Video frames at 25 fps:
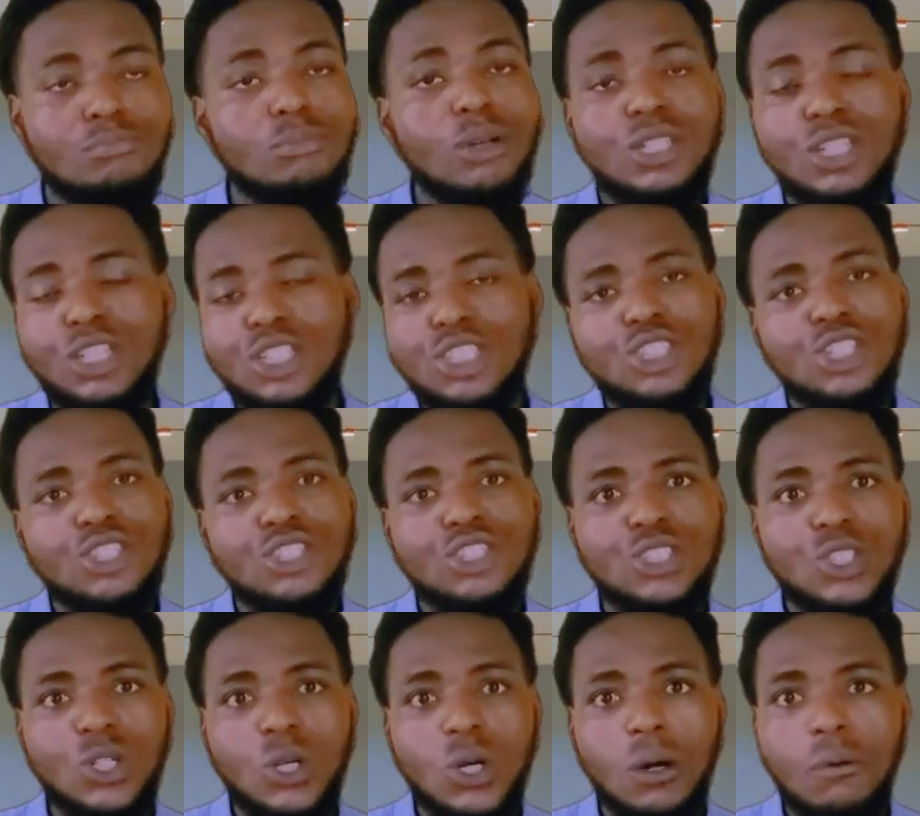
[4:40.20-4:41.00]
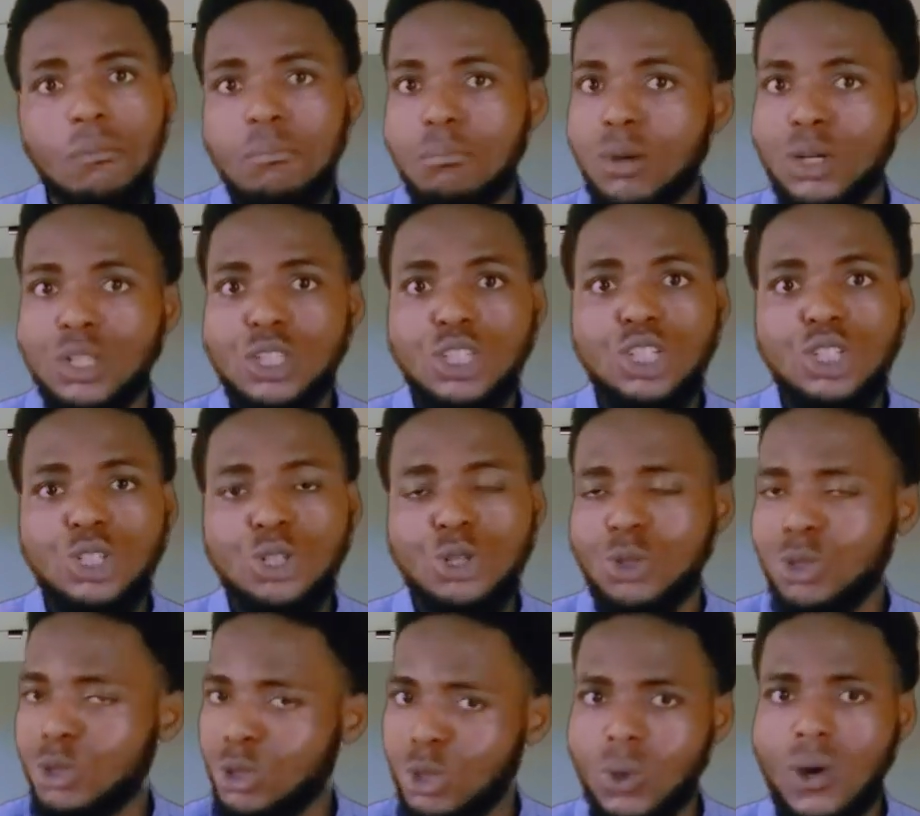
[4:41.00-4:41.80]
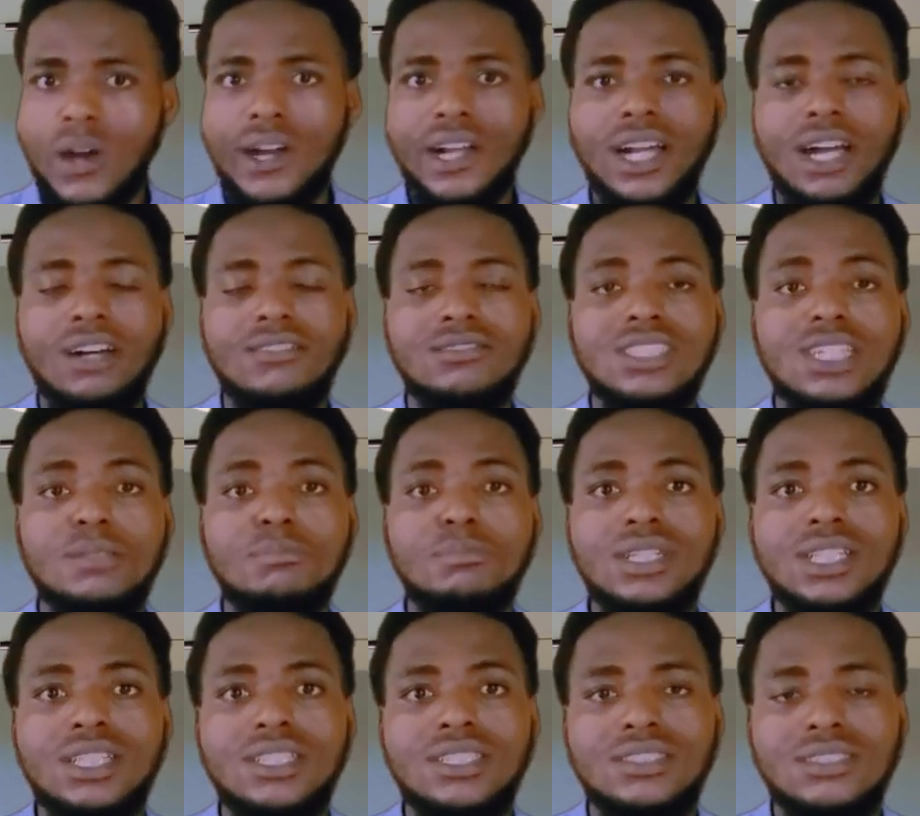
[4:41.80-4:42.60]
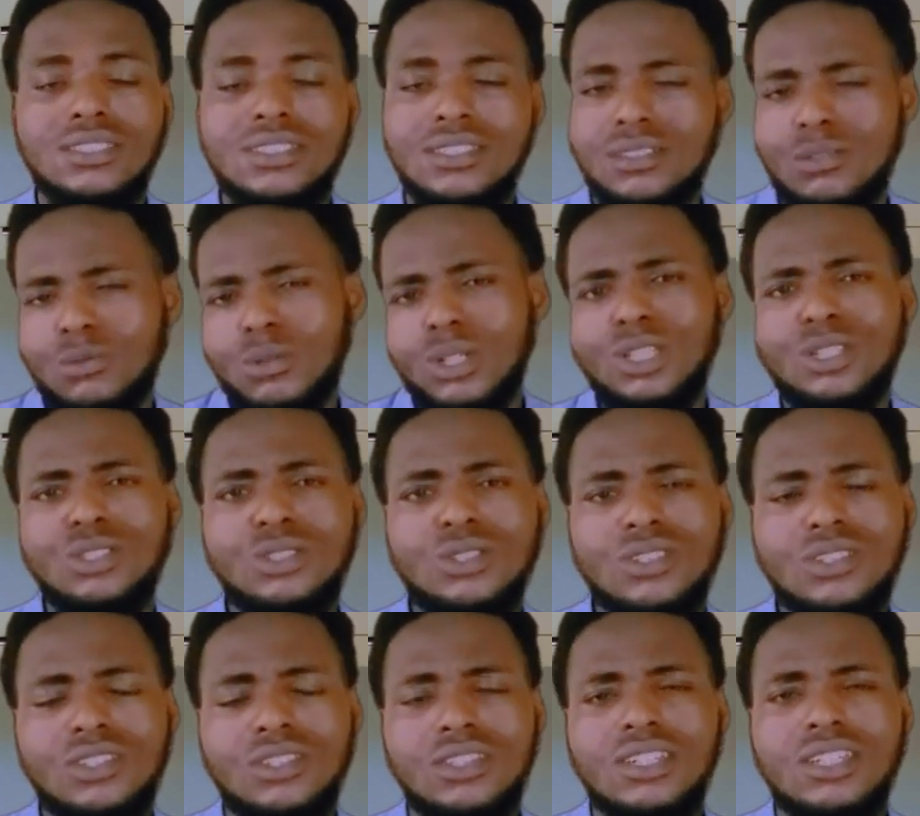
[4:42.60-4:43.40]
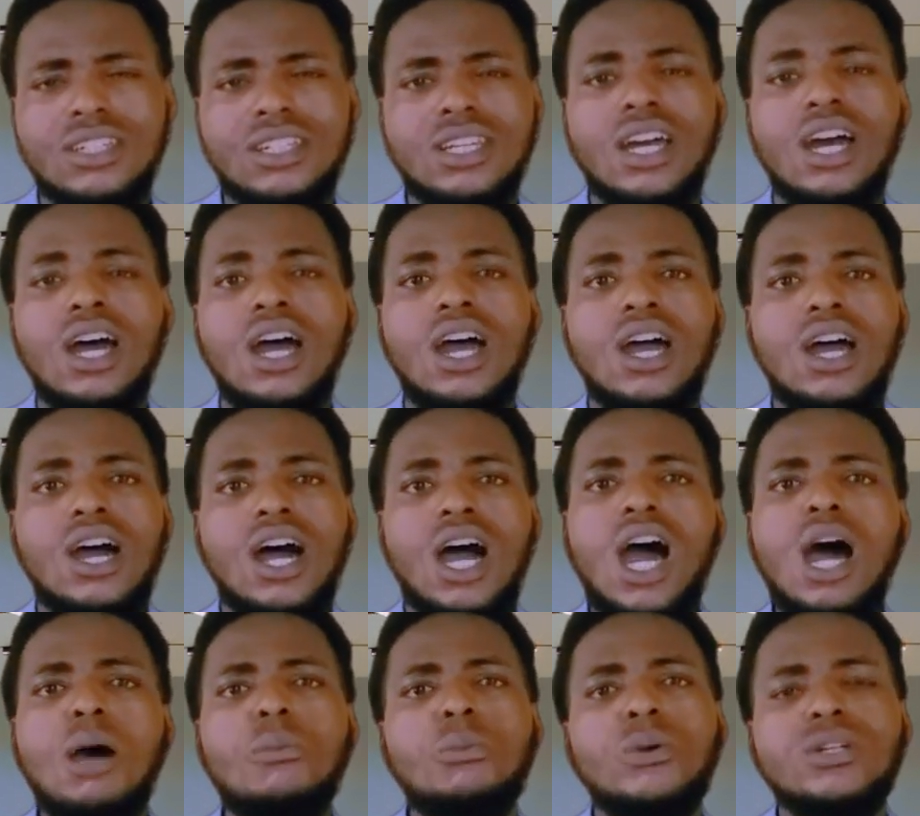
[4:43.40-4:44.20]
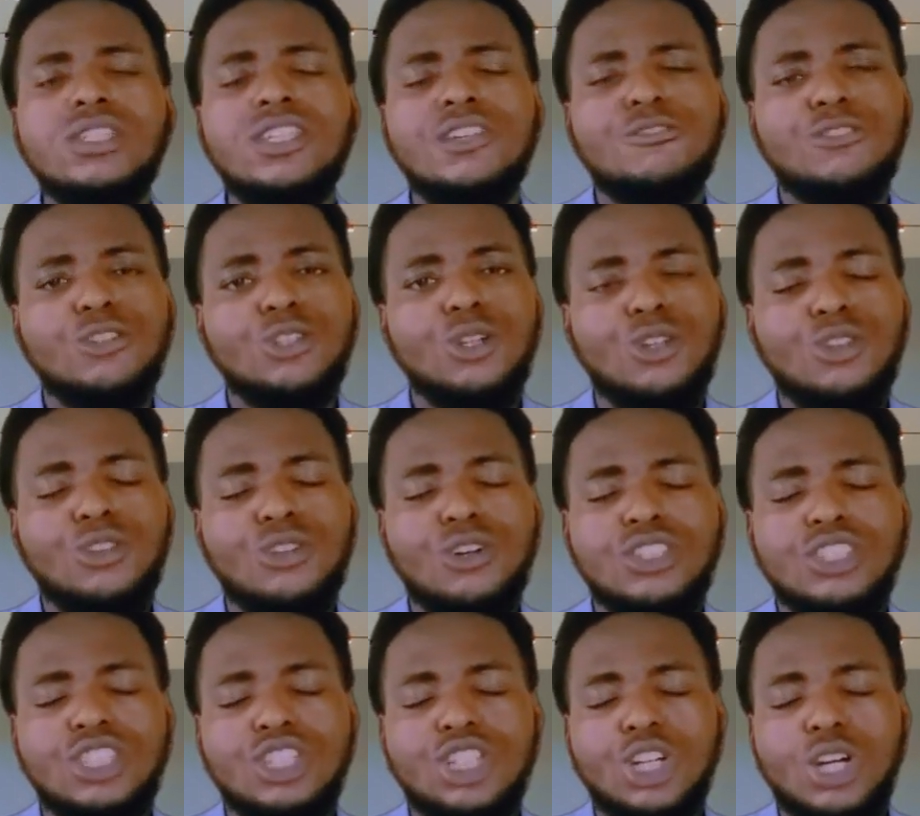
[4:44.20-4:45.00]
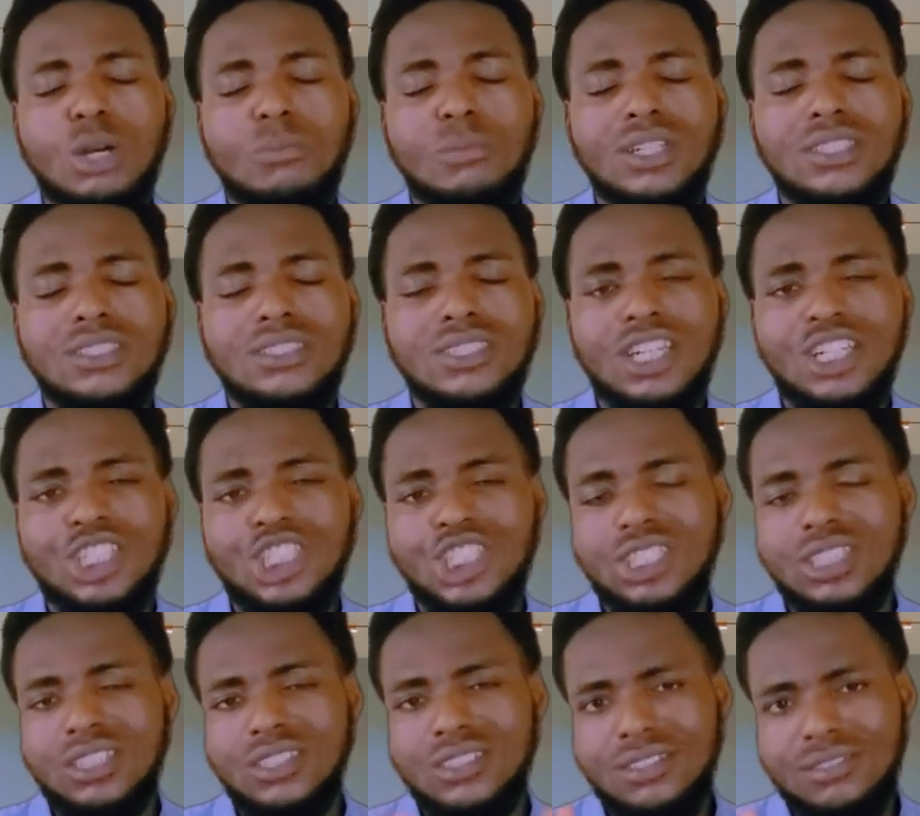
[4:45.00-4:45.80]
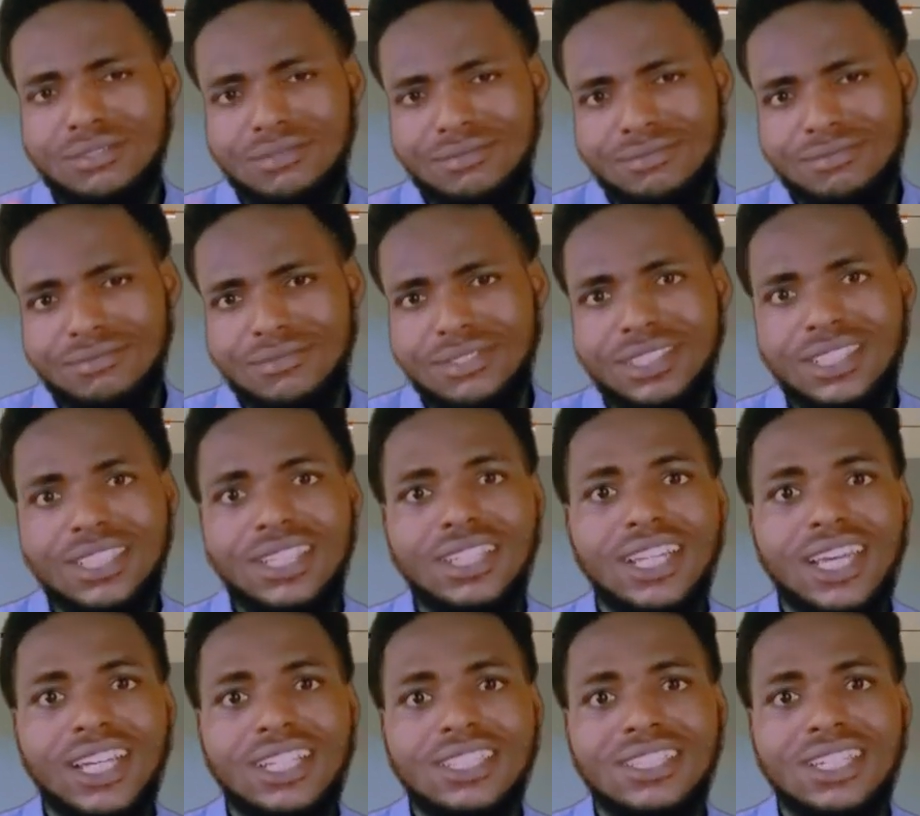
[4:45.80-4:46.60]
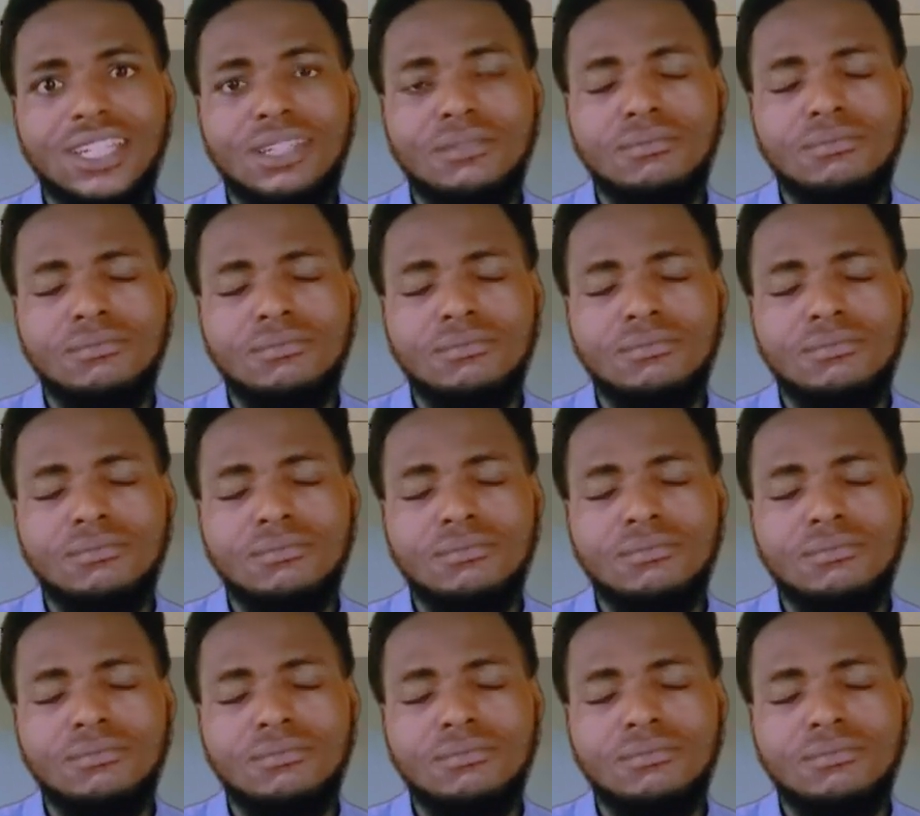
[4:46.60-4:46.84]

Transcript: Money just come, money go, no accountability. What do you think? I'm waiting for your thoughts in the comment section. See you next